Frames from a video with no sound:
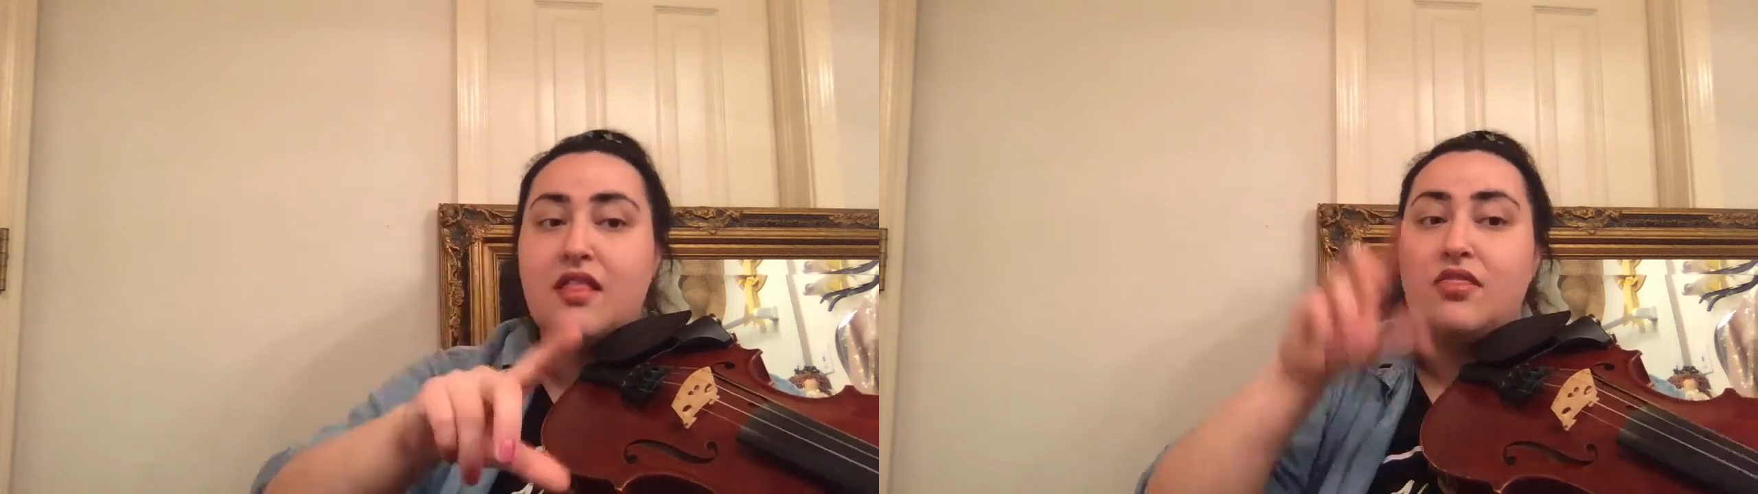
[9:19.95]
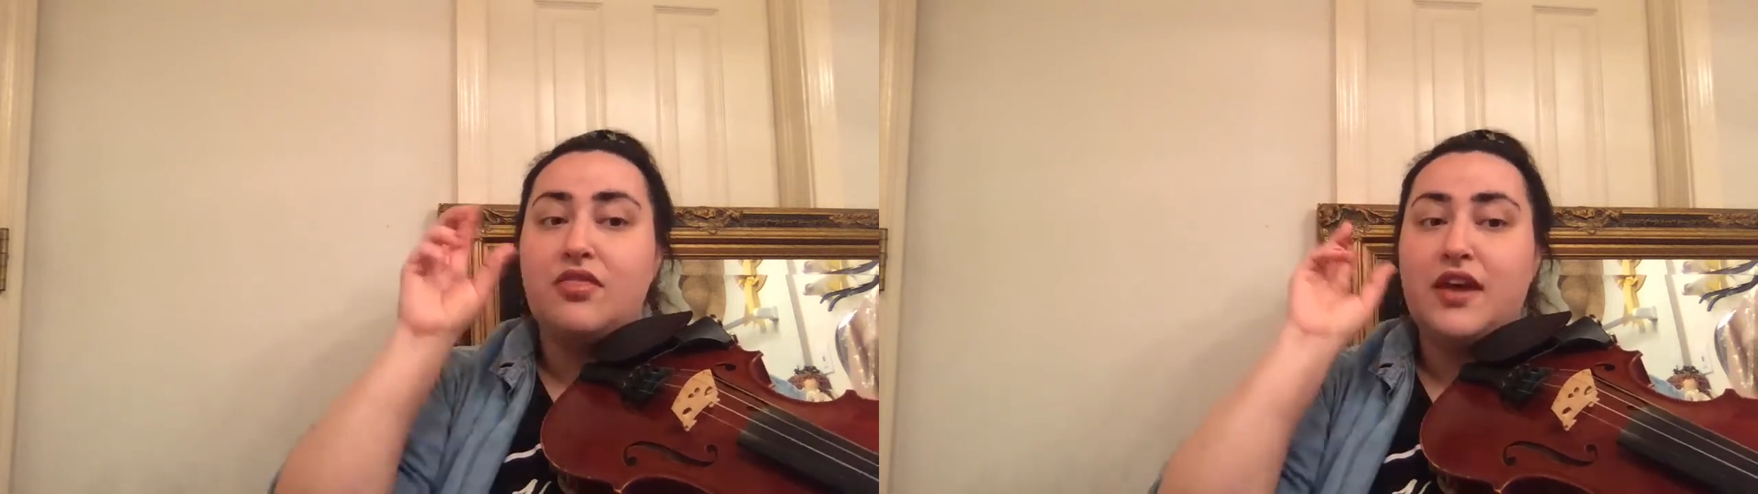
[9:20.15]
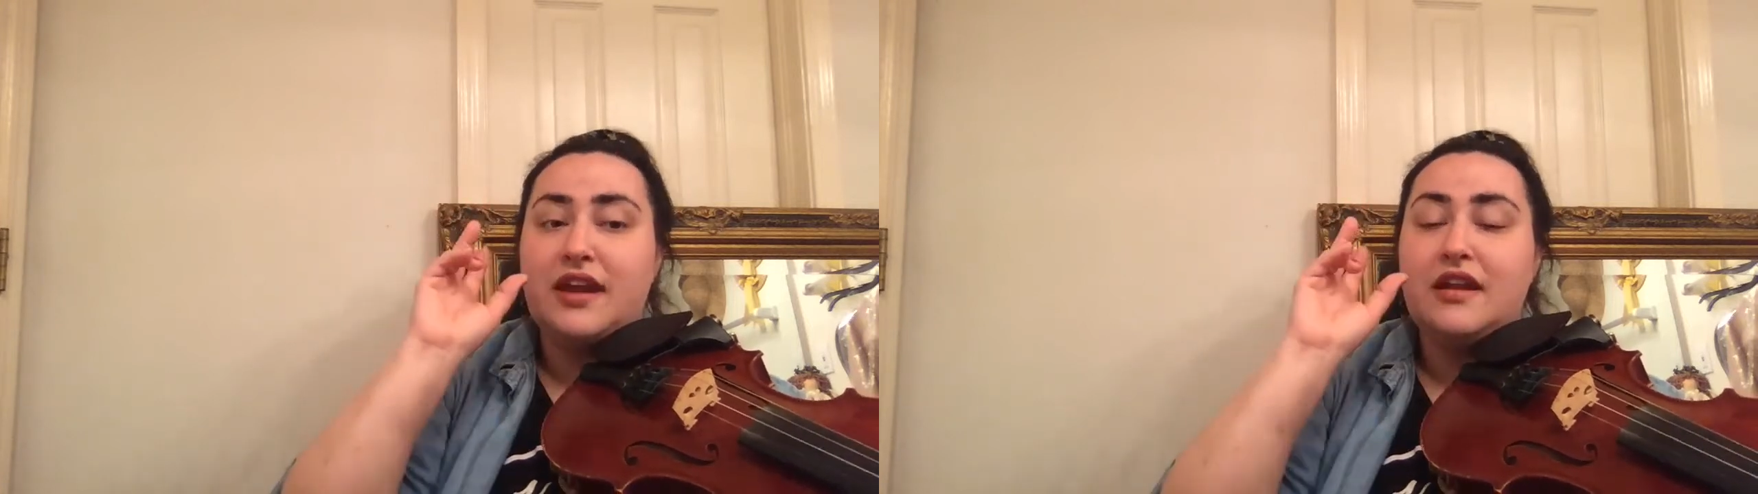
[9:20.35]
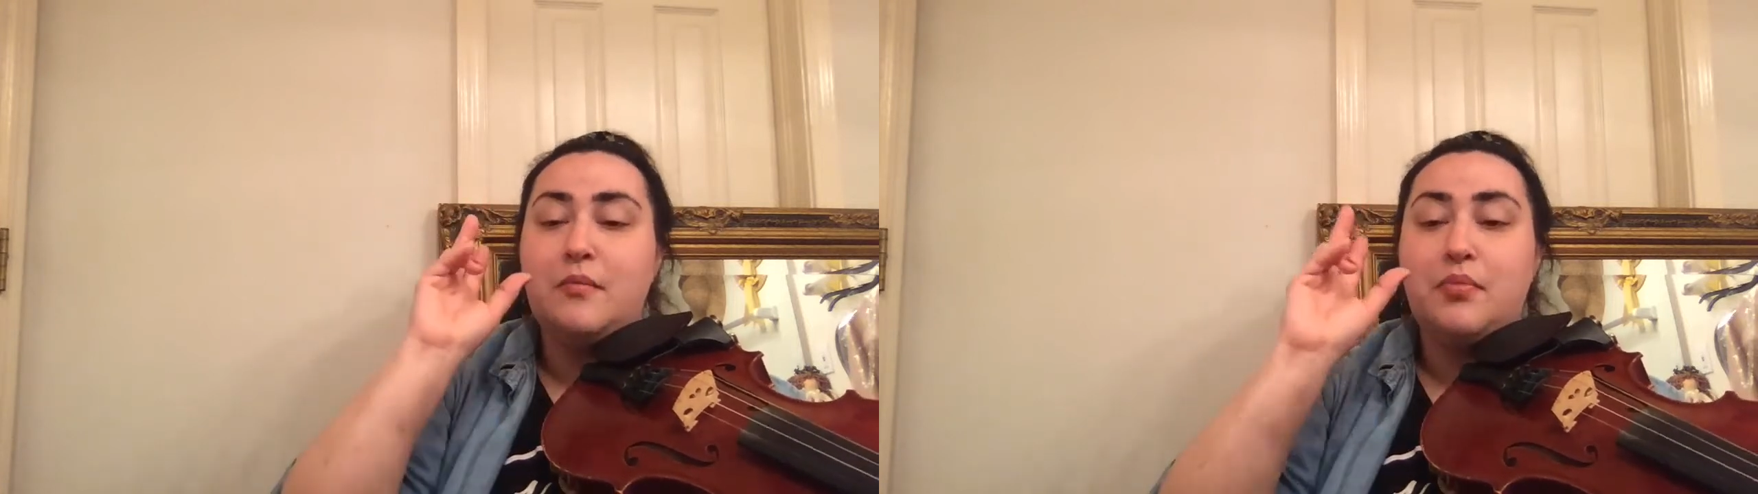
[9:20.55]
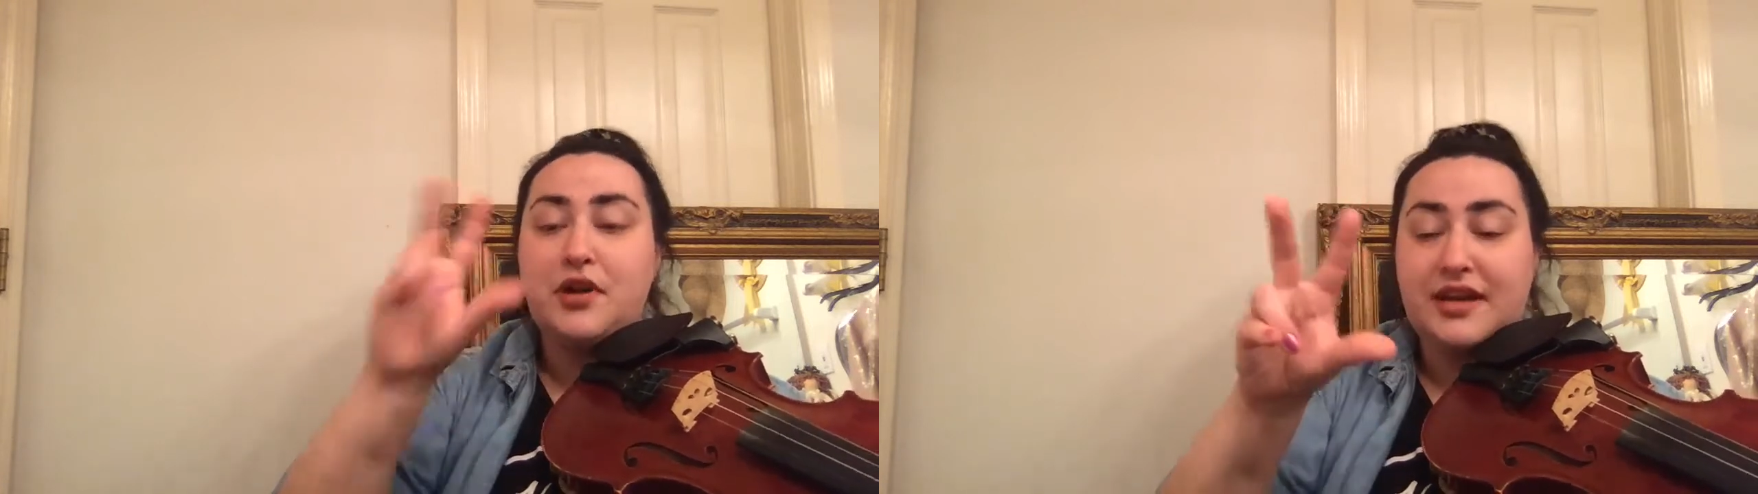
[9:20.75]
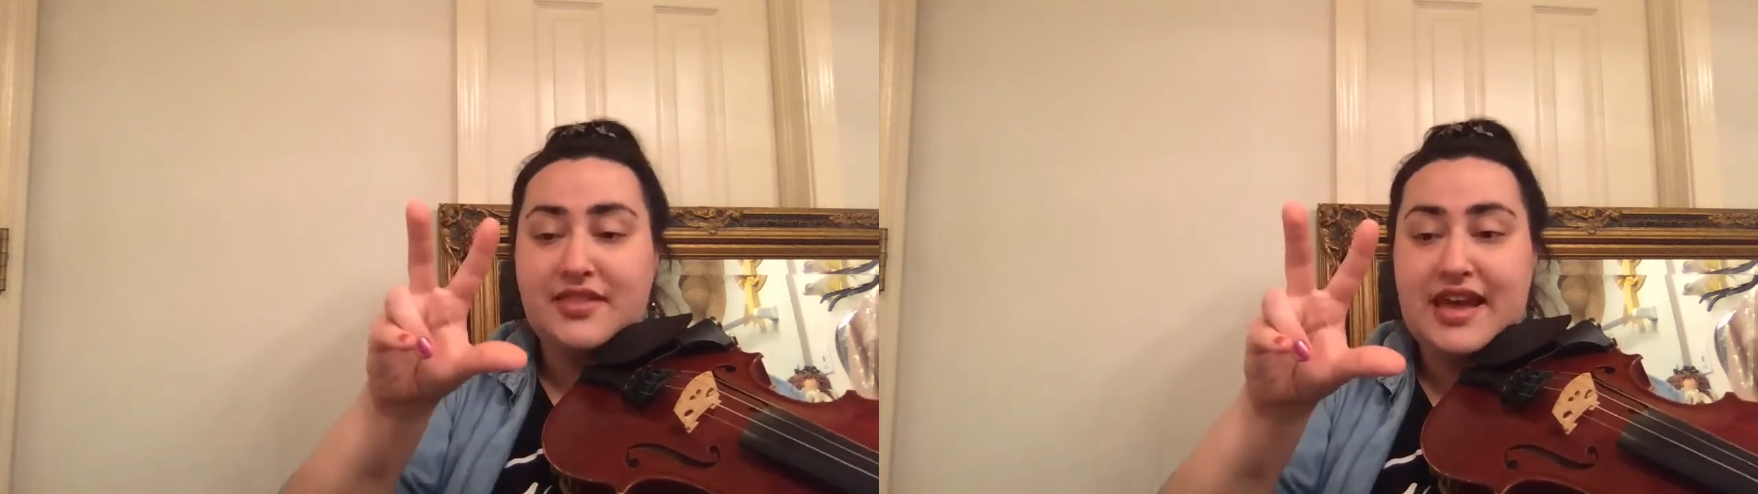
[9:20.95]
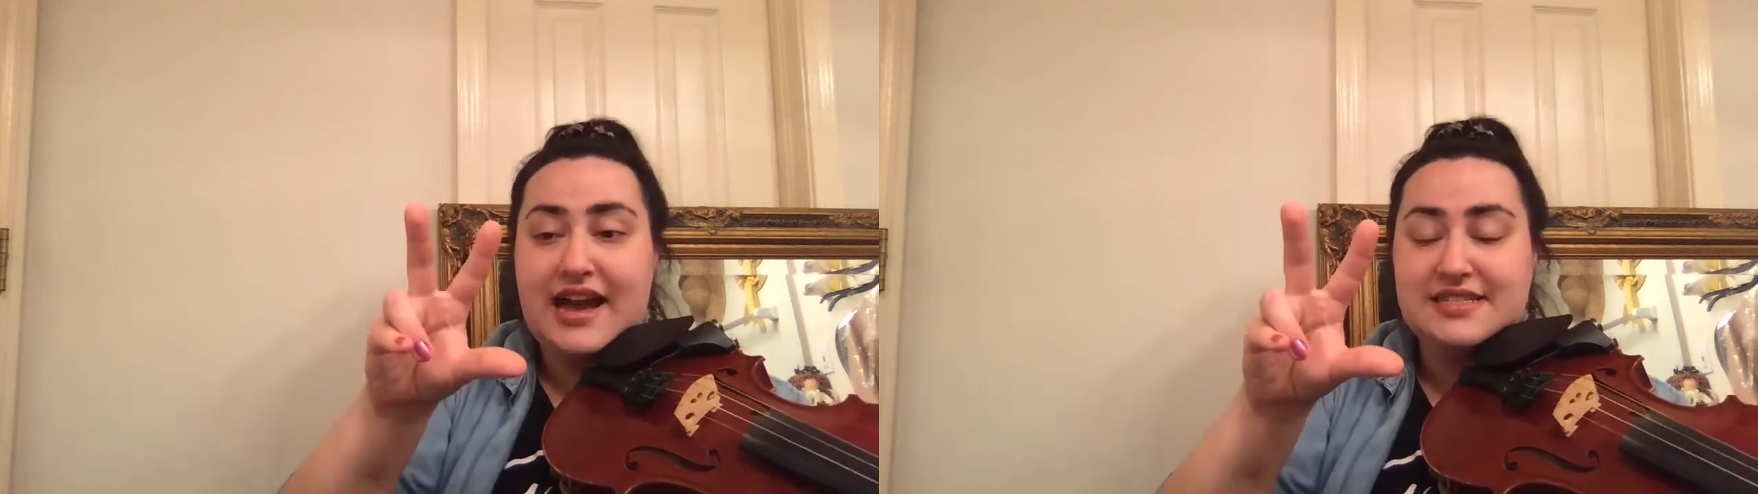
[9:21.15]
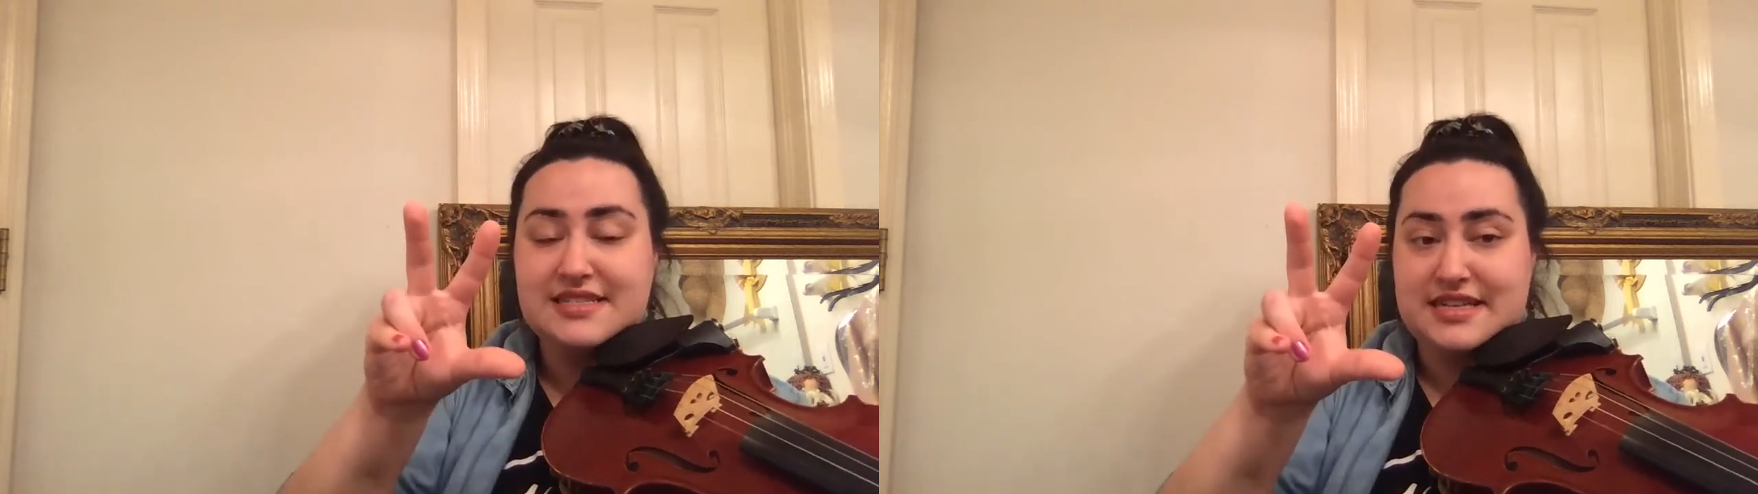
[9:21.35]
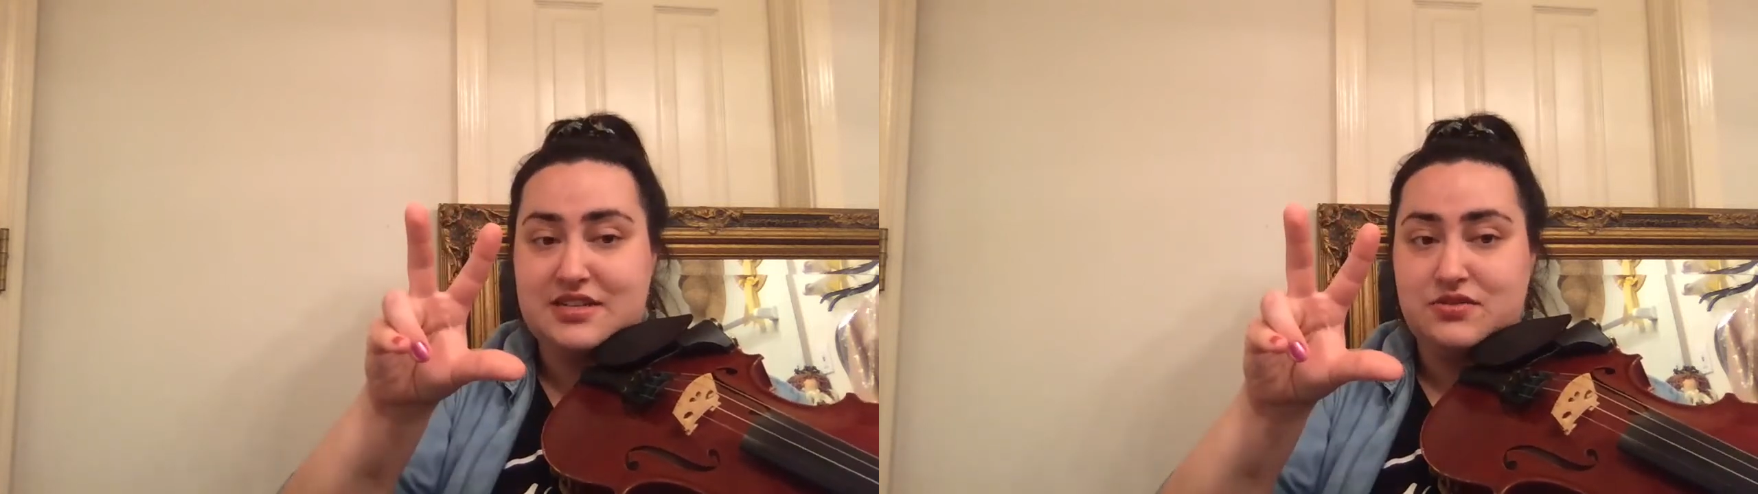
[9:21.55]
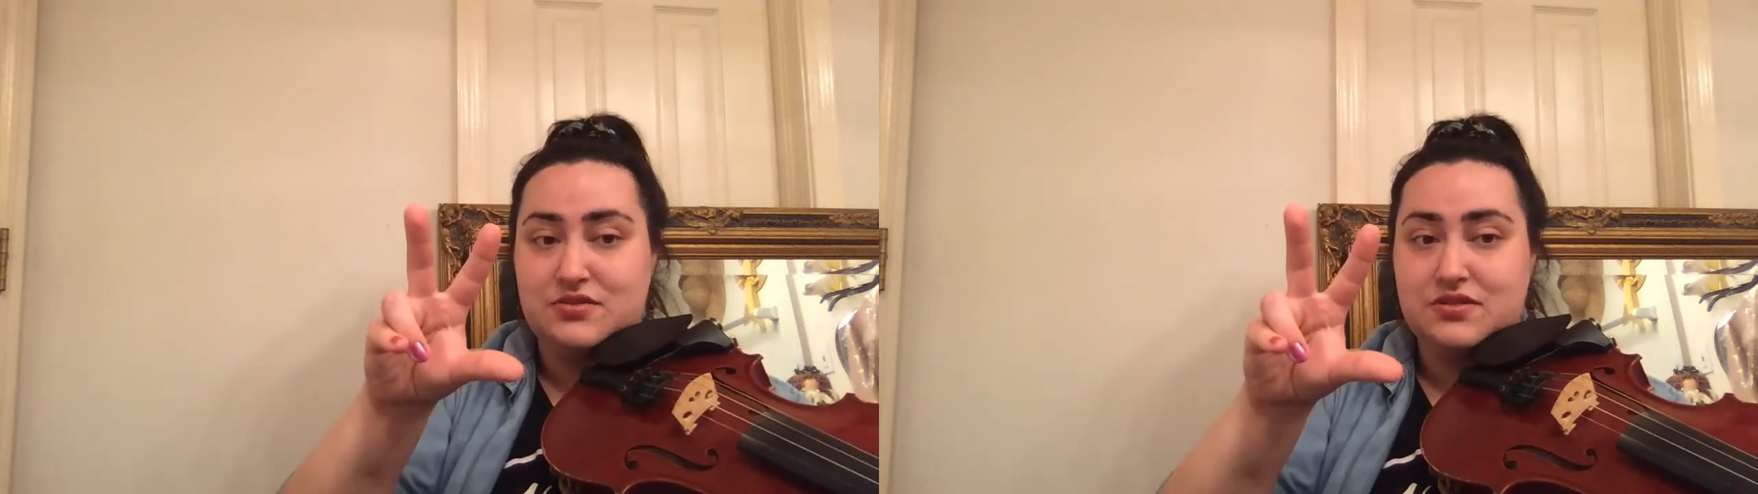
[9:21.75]
then putting in the
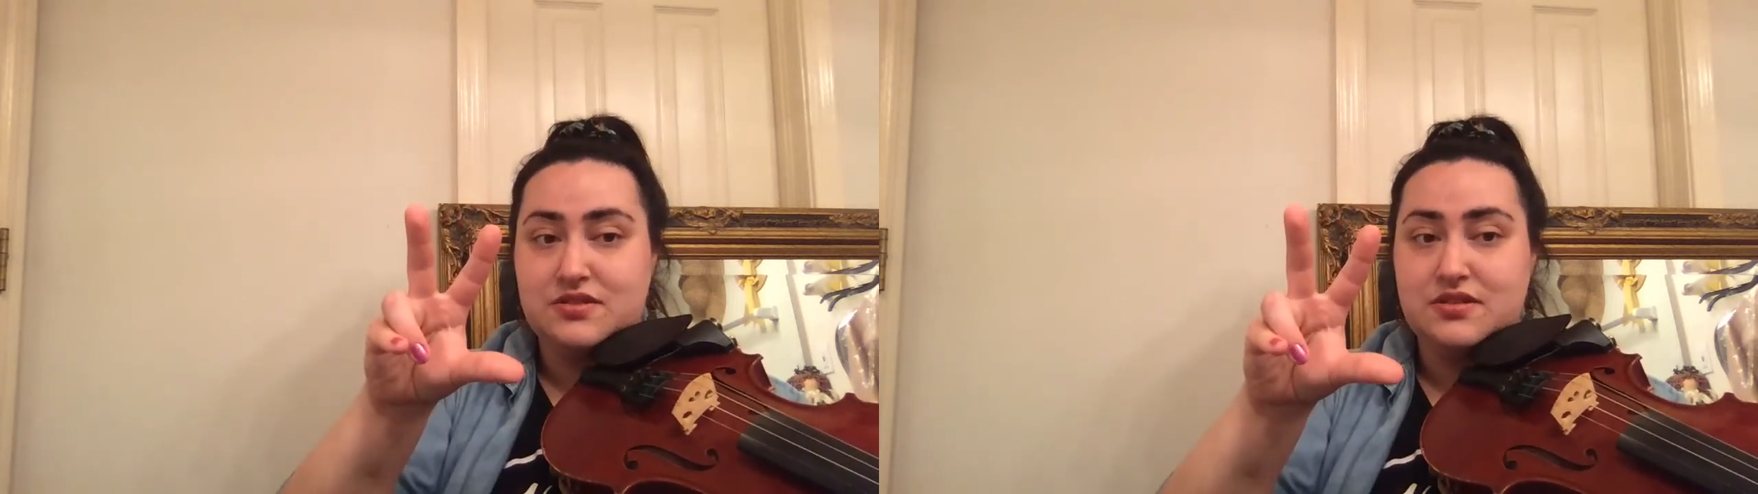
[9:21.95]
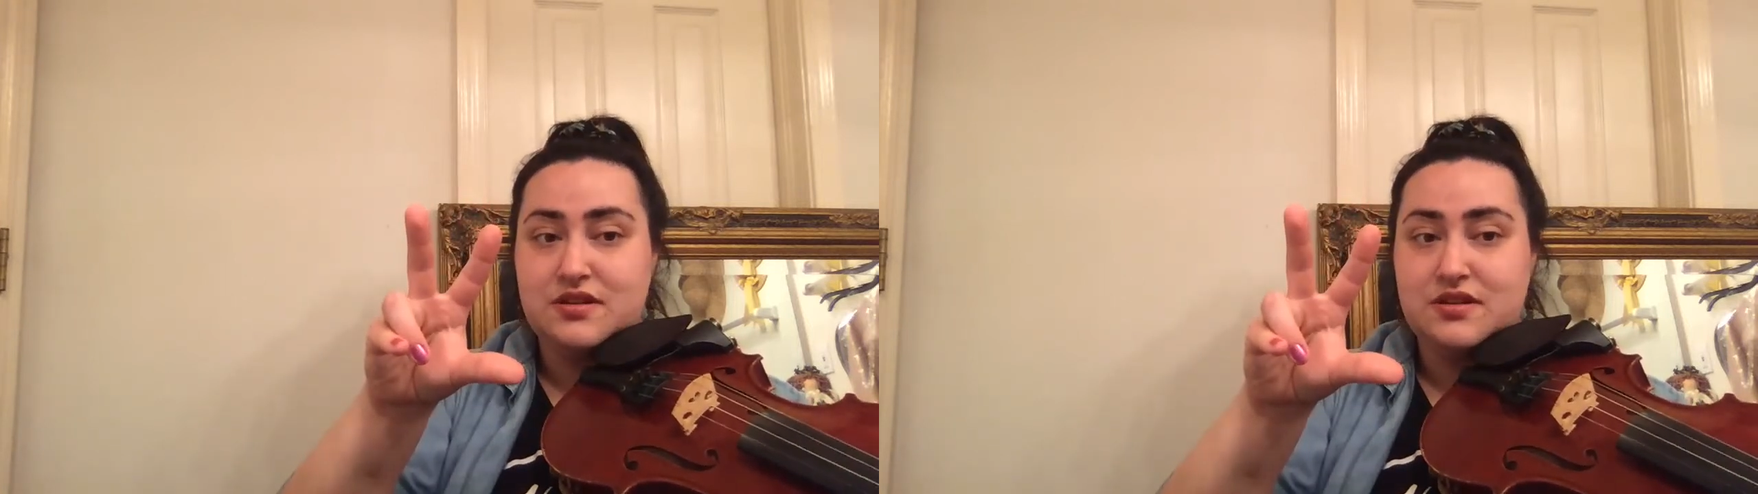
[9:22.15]
accidentals,